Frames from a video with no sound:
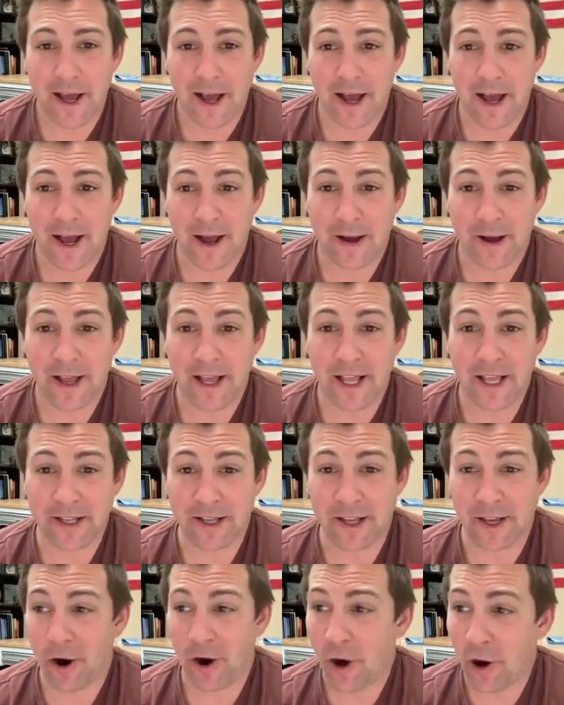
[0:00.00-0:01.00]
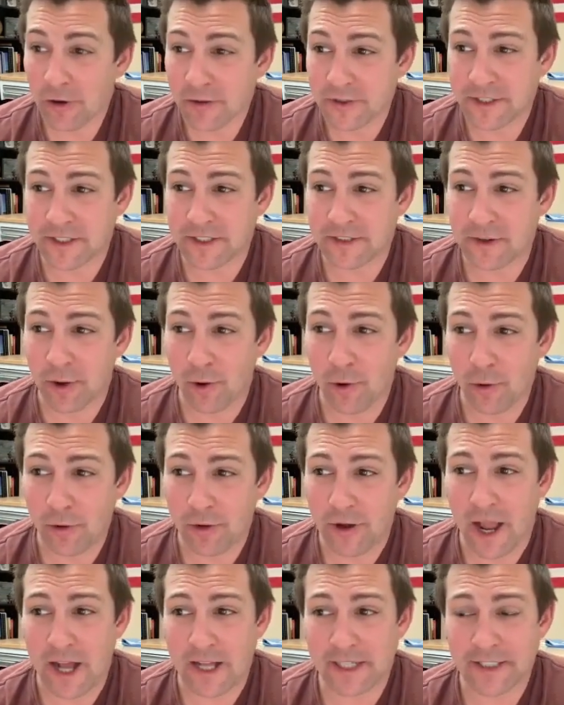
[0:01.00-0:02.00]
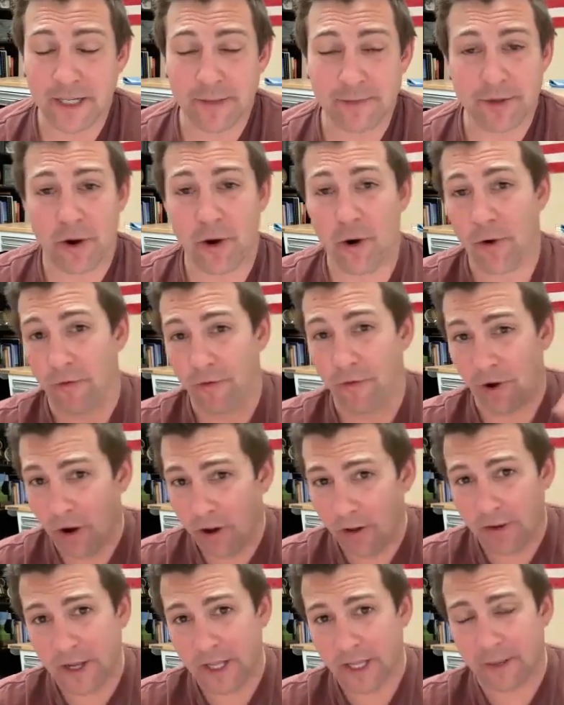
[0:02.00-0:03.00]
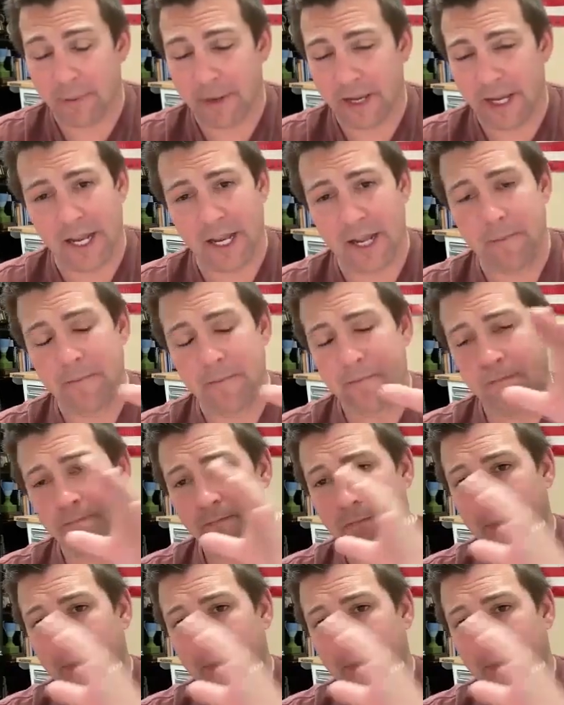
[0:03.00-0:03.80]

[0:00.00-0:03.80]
it hurts the whole concept overall at the beginning,